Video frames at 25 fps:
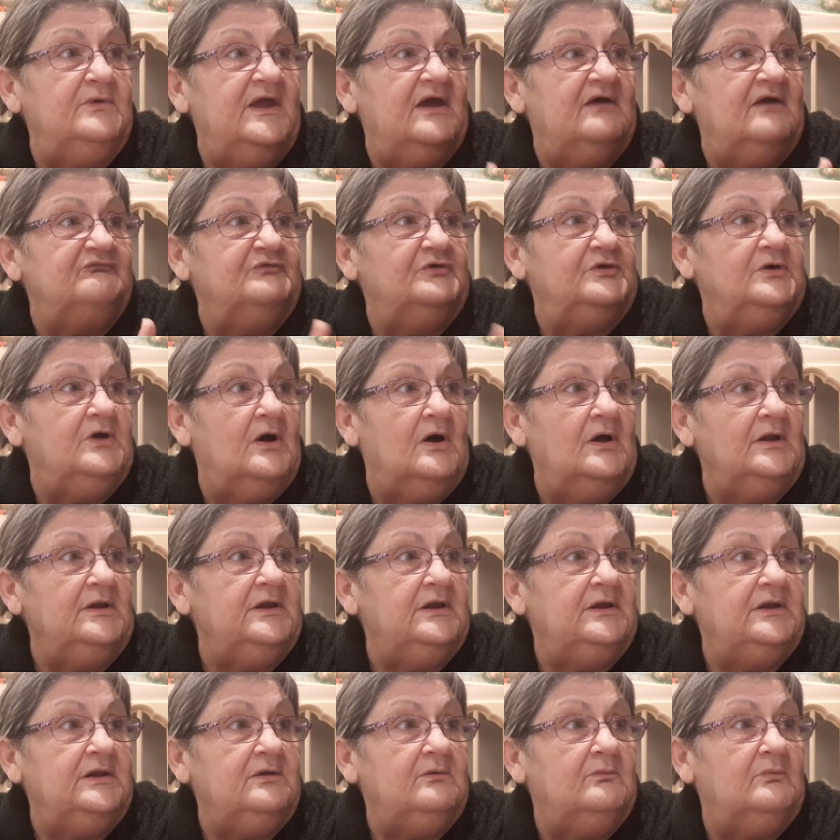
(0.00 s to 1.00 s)
We haven't
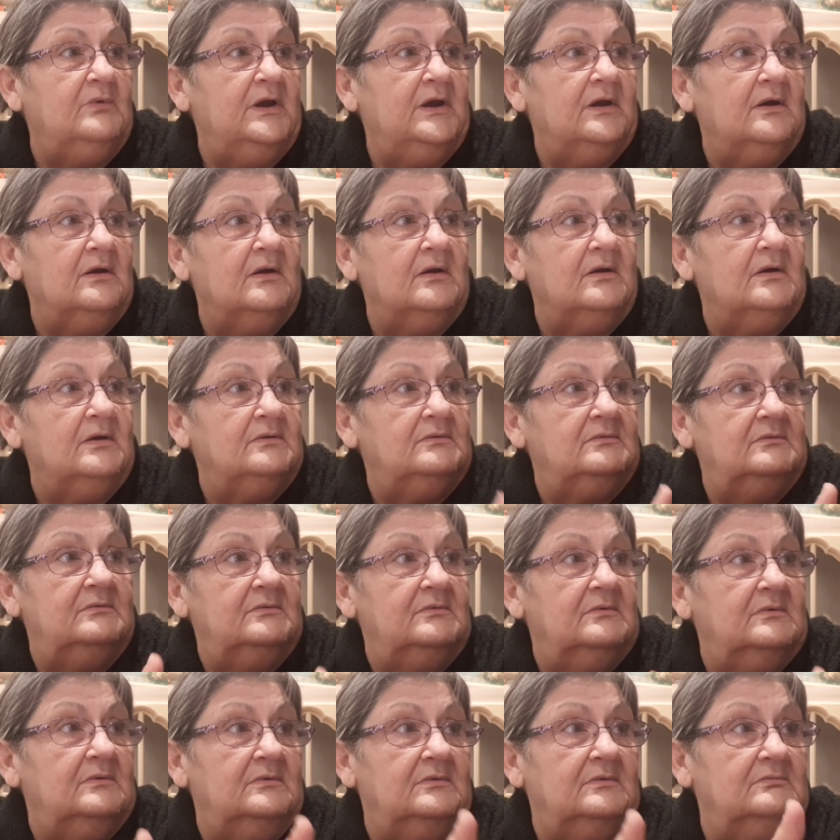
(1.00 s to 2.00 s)
gone anywhere.
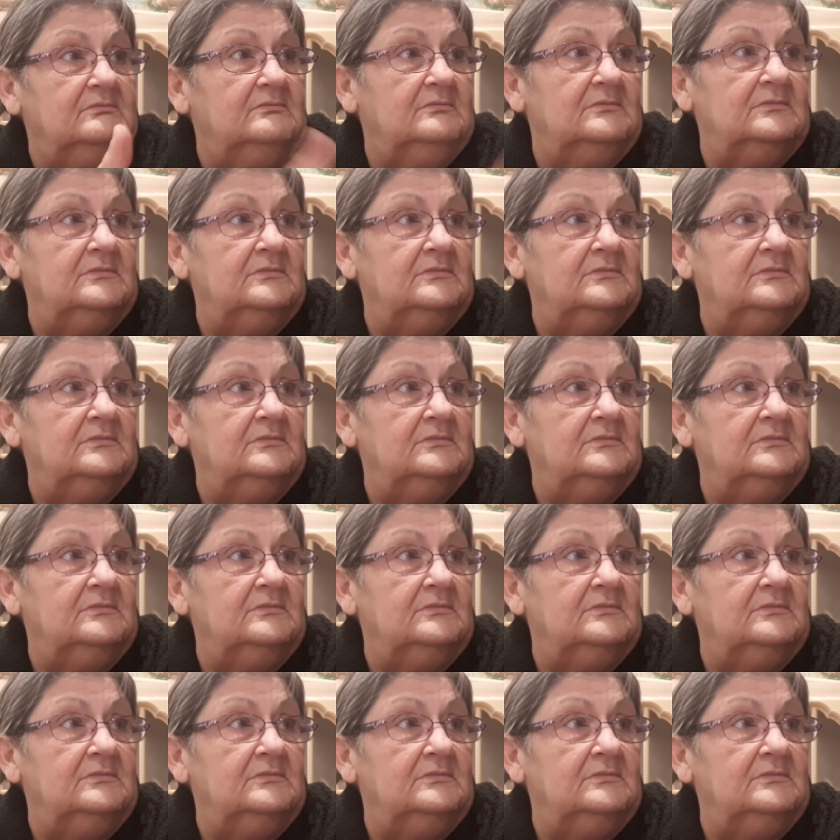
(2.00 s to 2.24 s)
You